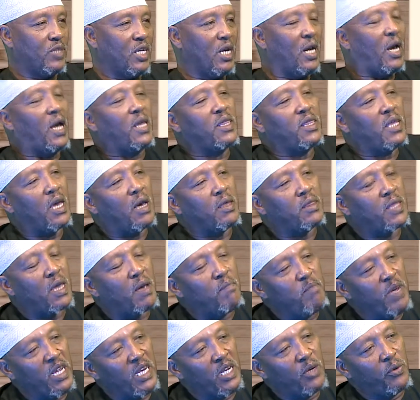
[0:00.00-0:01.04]
and there are
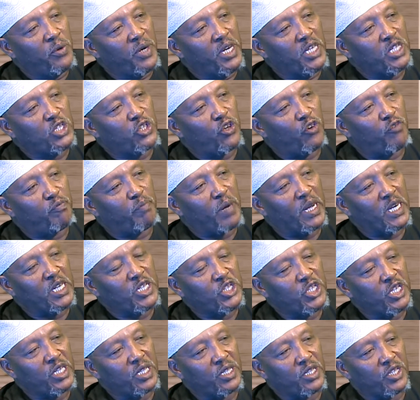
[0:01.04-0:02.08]
many ways of
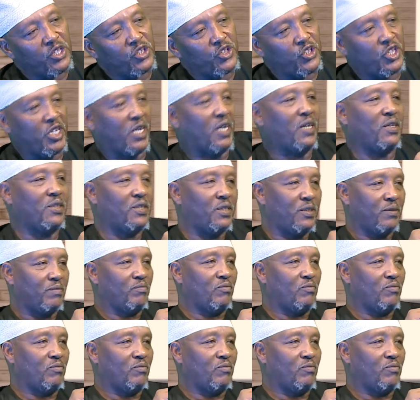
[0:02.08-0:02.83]
punishing this child.